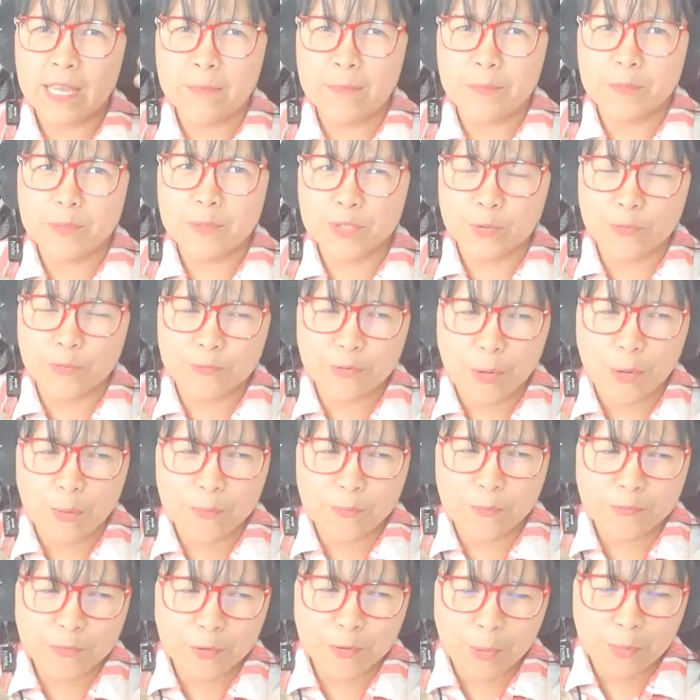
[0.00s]
So
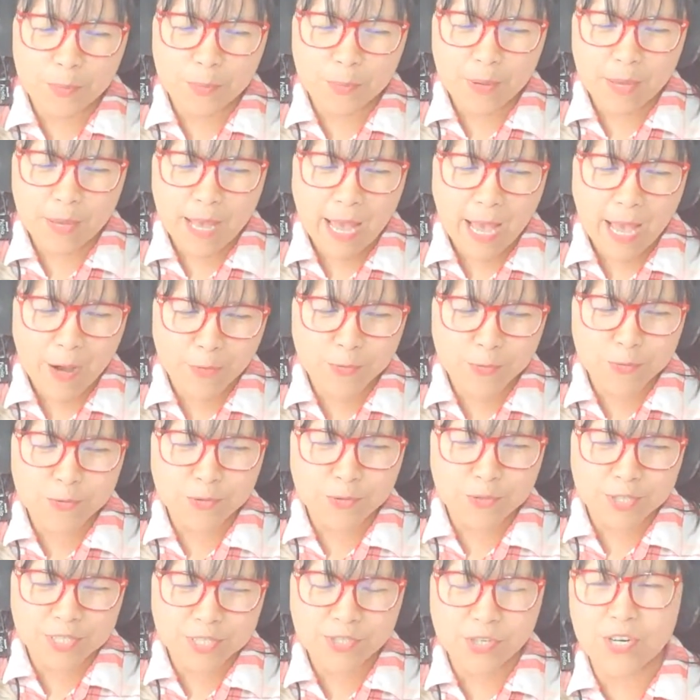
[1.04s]
from how
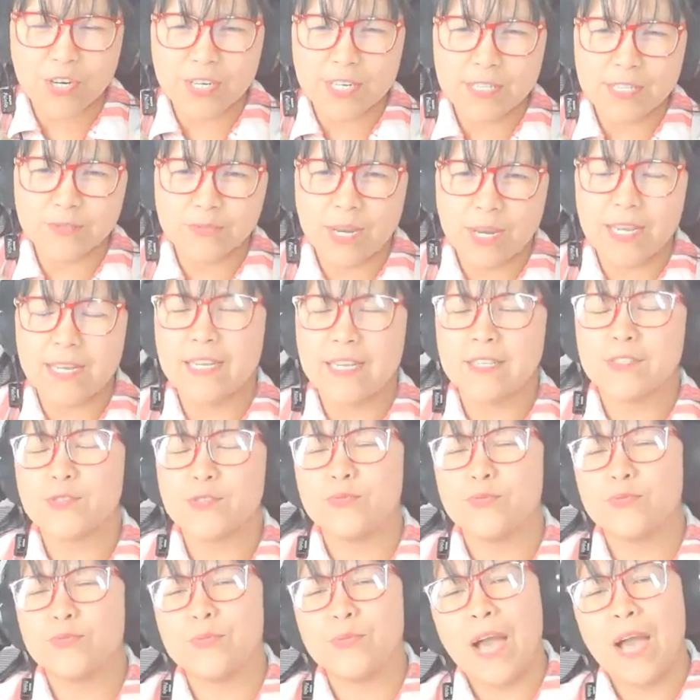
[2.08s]
you started writing
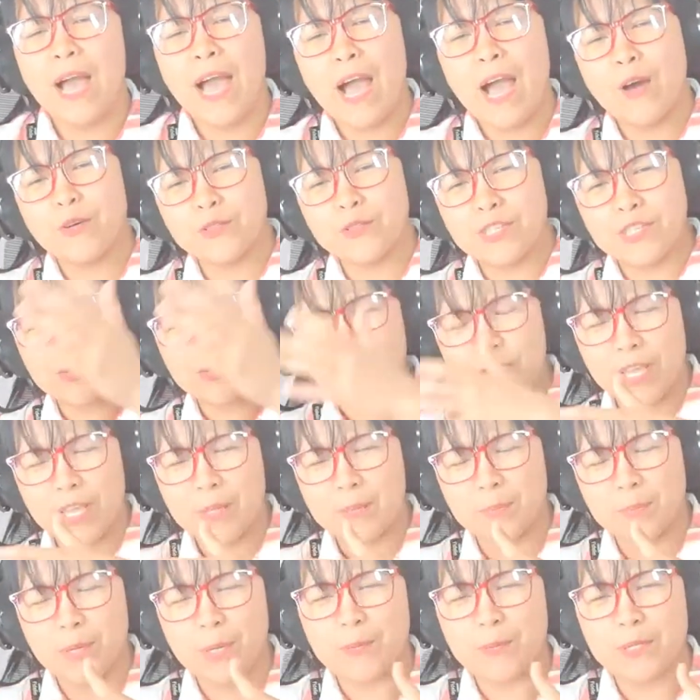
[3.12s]
to how did you
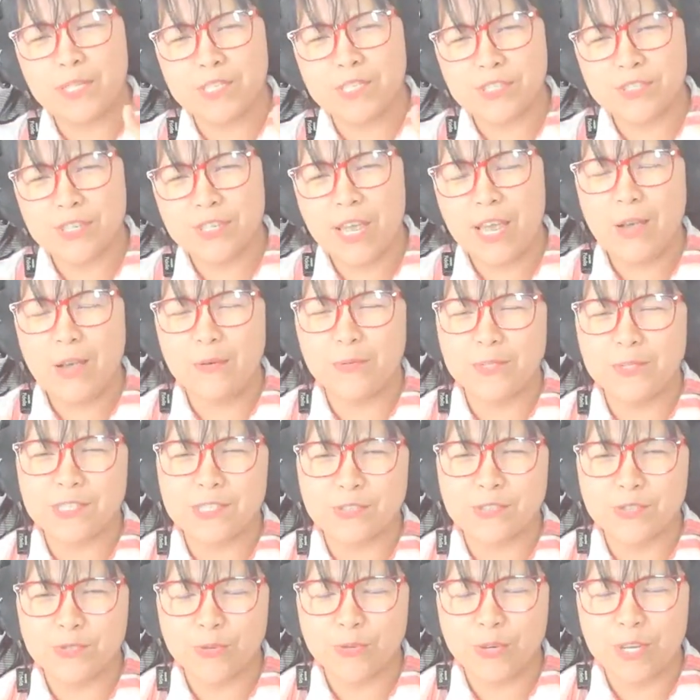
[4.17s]
get published? How was
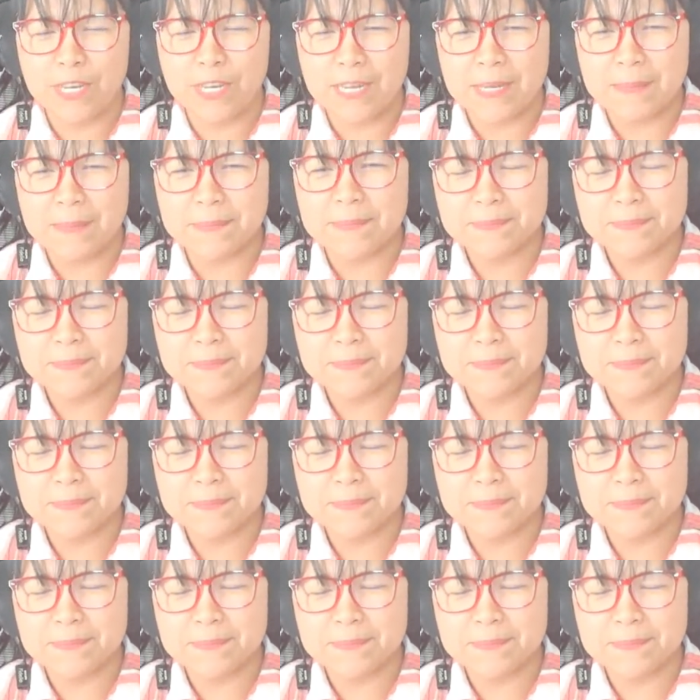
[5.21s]
the journey?